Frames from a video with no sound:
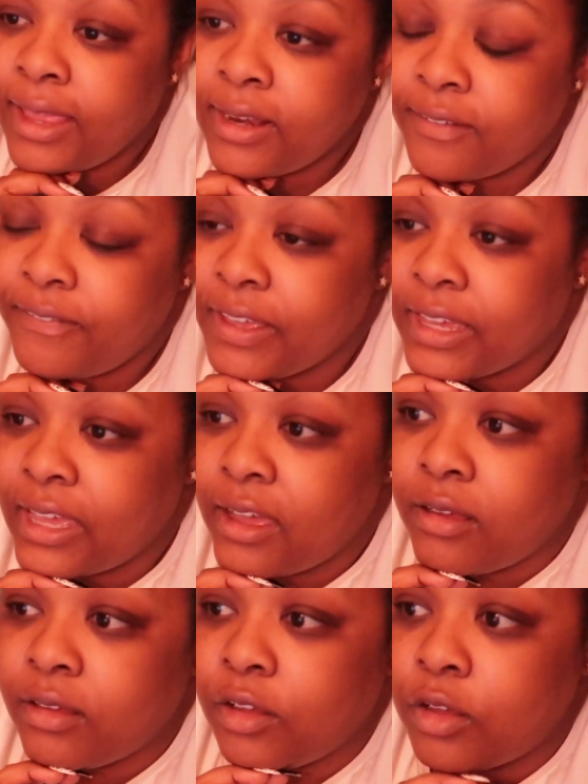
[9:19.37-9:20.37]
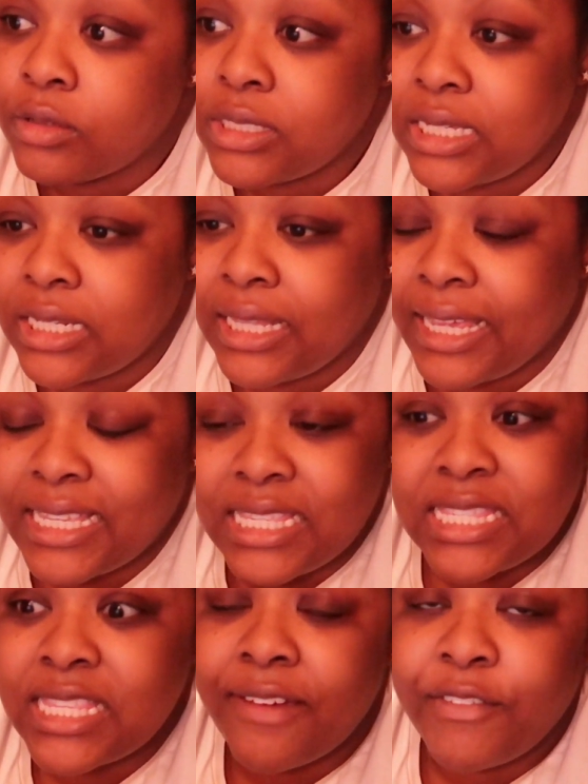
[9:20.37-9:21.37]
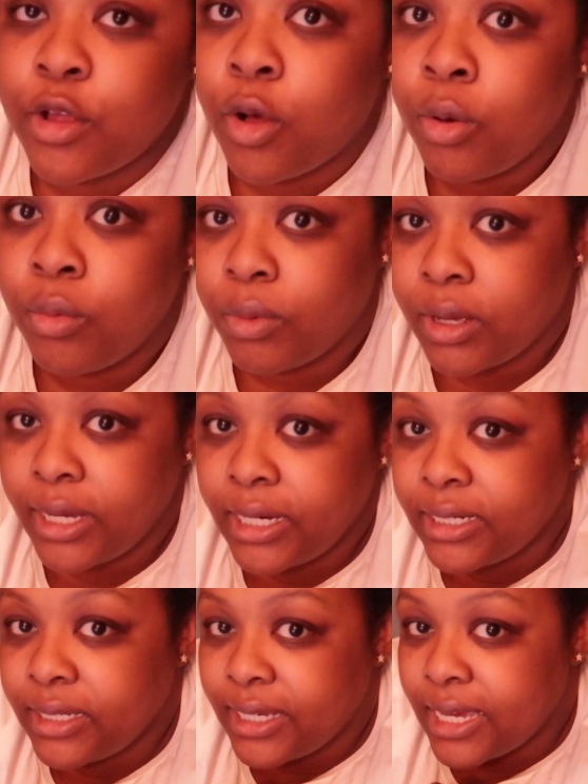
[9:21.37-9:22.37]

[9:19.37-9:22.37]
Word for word: And if it go goes in at like 7.01,